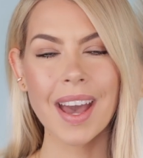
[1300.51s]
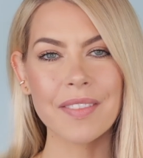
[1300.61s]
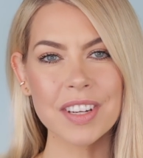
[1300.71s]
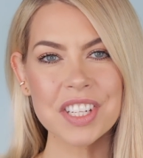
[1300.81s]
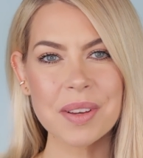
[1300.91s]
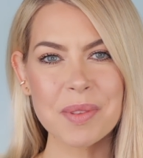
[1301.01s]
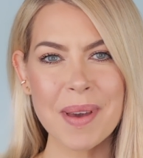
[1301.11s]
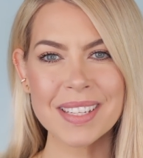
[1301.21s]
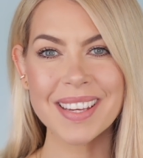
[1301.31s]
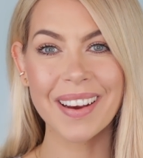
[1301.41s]
I finished up the
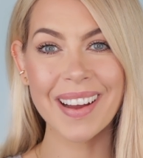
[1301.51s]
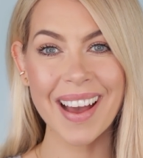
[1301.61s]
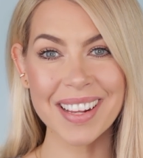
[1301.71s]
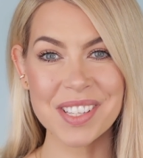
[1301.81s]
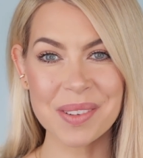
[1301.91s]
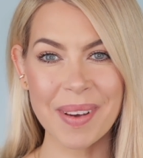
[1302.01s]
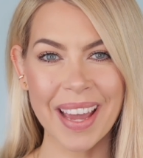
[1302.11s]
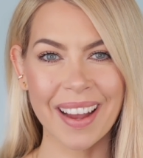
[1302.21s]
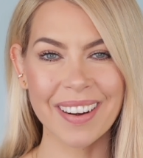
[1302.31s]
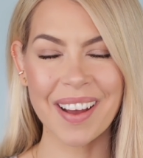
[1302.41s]
mascara. I took my
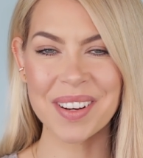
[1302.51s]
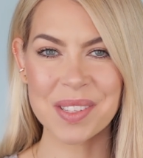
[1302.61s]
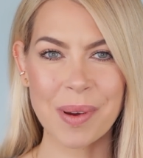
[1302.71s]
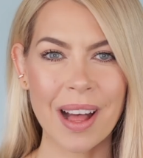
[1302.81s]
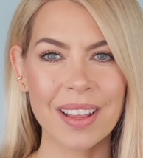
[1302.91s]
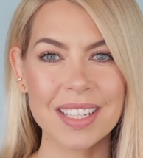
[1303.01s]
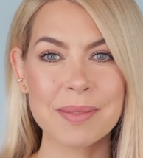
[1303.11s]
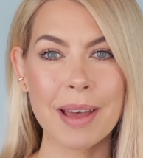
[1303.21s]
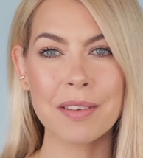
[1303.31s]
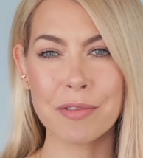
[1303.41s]
hair down as well. It's
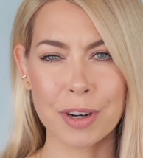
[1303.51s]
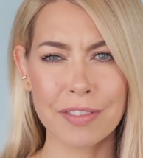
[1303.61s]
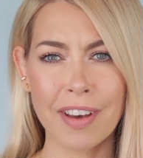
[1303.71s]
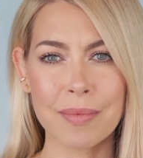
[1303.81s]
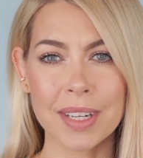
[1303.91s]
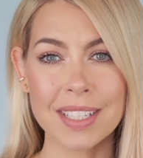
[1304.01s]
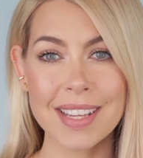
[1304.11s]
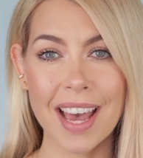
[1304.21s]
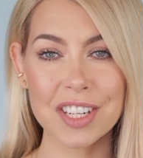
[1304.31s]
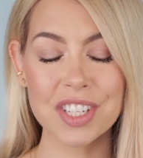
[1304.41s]
been 45
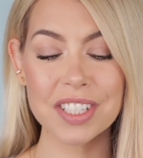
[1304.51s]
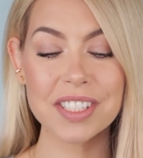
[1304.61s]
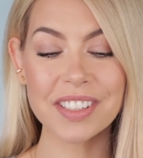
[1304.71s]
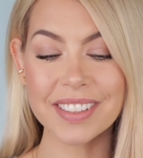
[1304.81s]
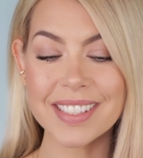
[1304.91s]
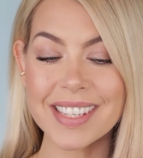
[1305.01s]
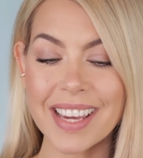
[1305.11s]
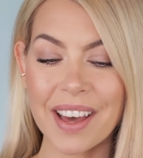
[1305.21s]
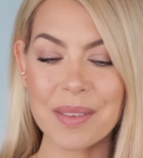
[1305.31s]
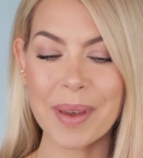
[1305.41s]
minutes actually, so you could
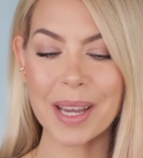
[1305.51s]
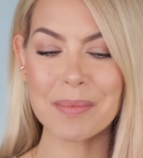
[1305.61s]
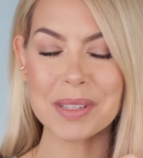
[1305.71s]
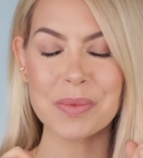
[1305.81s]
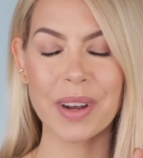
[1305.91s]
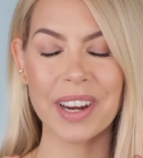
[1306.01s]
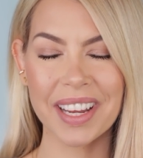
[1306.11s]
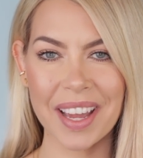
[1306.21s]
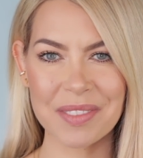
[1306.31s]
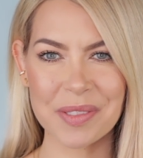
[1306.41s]
see how the makeup is
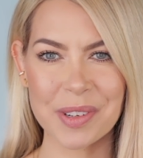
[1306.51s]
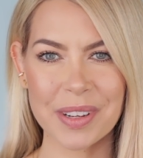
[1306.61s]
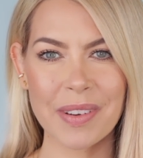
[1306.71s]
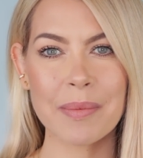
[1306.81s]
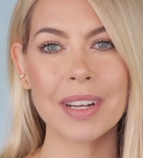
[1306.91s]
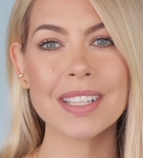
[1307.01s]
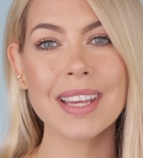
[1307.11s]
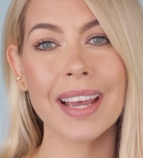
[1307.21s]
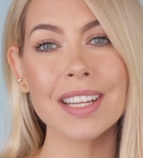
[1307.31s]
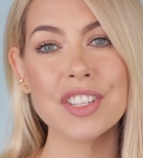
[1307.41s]
wearing after 45 minutes. I
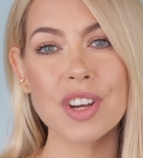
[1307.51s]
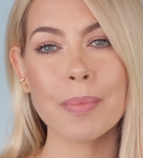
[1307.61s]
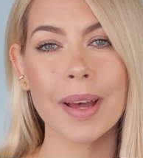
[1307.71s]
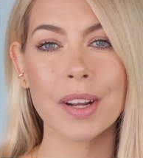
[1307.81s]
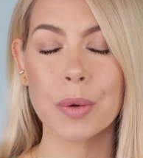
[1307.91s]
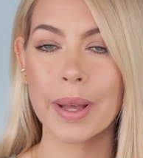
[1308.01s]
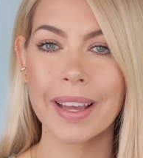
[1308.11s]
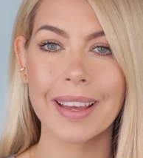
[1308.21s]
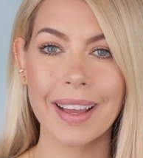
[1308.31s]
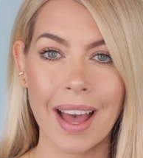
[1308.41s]
had to jump on a
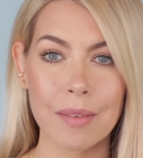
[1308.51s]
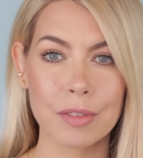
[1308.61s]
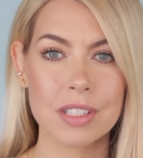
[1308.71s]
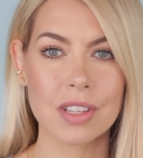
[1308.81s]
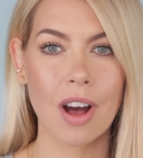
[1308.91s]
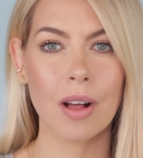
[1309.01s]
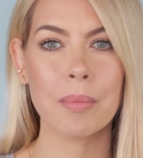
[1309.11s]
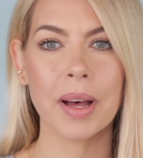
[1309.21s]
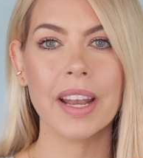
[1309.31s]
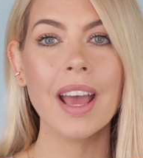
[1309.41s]
quick conference call,
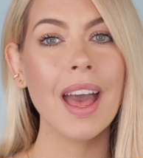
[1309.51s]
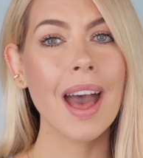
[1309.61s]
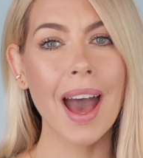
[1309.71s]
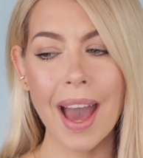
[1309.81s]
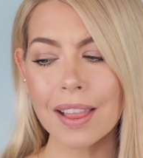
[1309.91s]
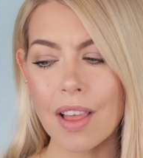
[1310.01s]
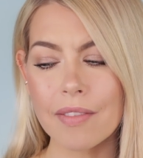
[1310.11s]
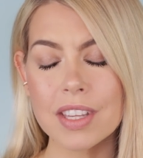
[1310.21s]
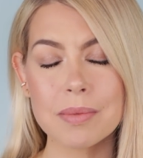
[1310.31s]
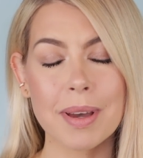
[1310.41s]
but I
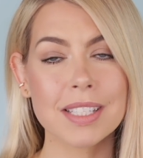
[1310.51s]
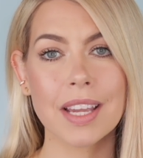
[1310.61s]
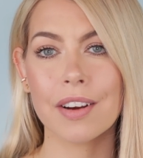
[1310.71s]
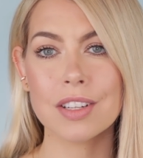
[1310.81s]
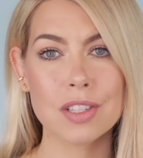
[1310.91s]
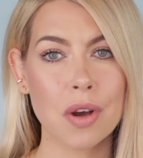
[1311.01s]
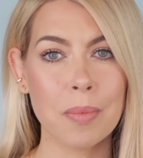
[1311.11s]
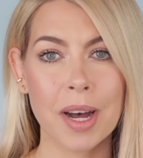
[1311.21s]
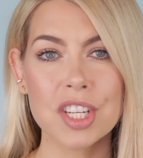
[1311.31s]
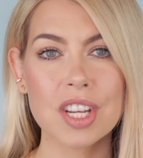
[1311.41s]
love this mascara so
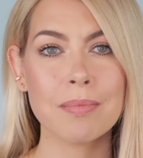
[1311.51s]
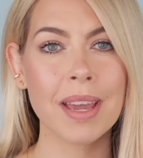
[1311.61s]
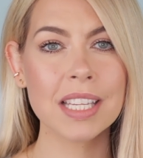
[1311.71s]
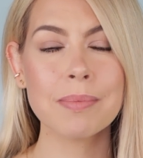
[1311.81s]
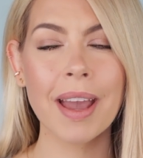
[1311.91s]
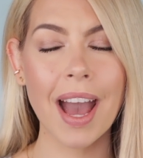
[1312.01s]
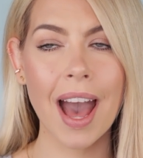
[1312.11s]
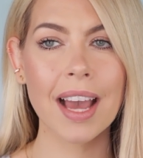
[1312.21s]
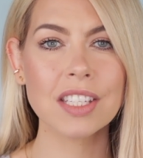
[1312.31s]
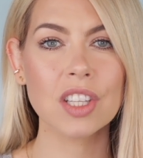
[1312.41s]
much. It makes my
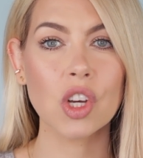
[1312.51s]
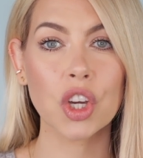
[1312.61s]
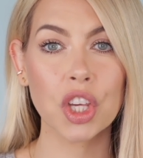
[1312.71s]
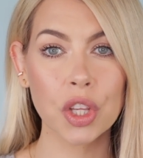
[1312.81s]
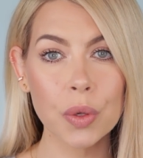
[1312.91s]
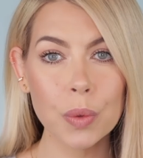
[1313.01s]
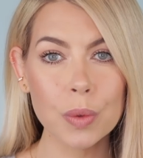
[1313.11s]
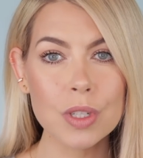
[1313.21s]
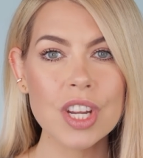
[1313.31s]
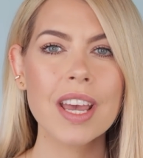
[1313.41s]
eyes look
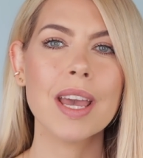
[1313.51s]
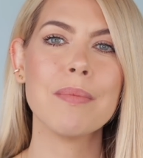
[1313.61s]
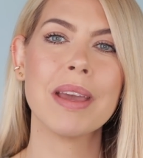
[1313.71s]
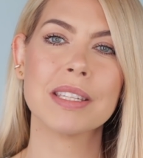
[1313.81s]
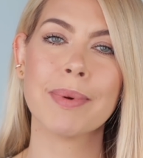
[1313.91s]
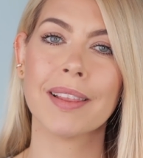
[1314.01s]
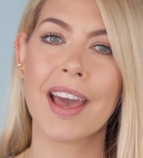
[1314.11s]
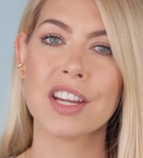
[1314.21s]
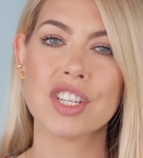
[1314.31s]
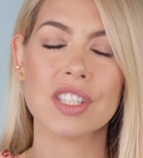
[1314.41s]
huge. It makes my
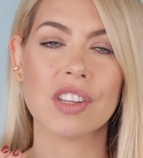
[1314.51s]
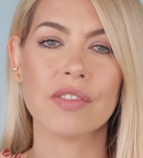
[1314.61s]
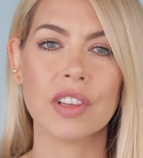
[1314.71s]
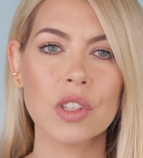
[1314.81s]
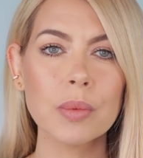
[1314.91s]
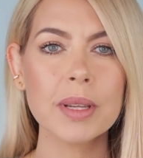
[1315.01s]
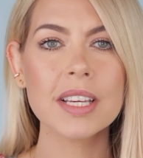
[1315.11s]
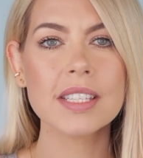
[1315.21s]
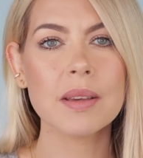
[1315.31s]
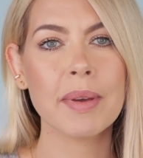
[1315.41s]
lashes look
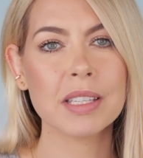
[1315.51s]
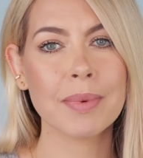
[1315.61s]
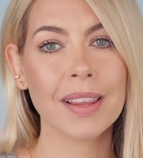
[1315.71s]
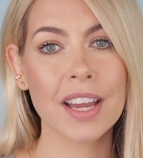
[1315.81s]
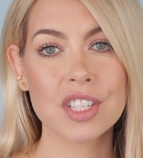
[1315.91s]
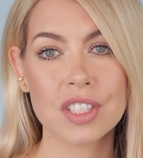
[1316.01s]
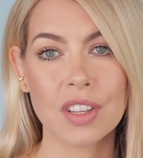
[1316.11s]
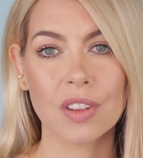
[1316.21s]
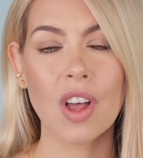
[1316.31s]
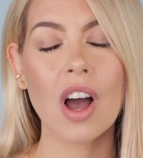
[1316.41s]
voluminous. It makes my lashes
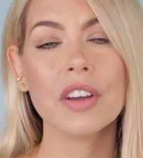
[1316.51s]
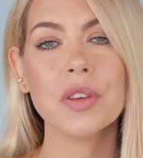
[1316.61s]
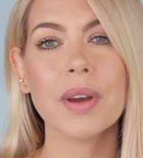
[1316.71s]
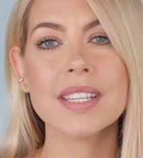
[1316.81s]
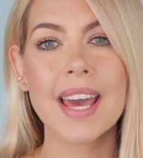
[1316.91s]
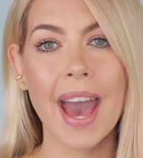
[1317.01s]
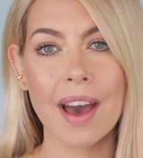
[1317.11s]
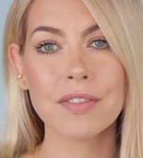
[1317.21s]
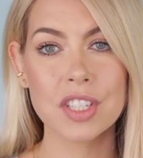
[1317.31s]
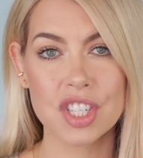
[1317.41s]
look long. You guys
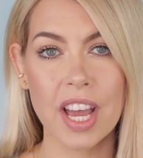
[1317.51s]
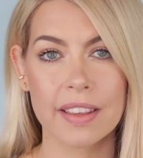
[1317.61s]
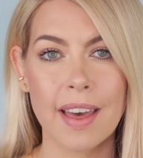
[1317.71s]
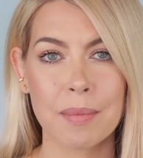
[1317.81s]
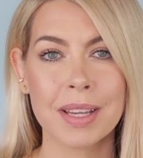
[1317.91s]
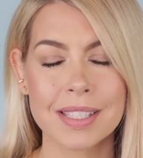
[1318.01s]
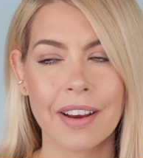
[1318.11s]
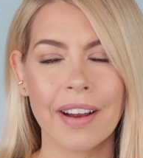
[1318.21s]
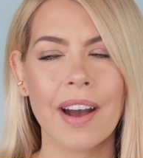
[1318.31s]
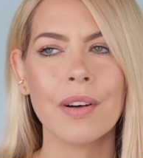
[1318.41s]
have to check that
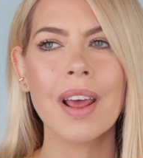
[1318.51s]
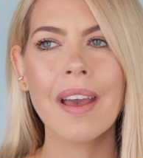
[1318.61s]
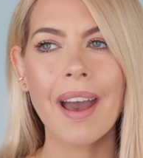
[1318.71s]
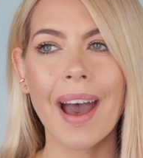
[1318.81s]
mascara out.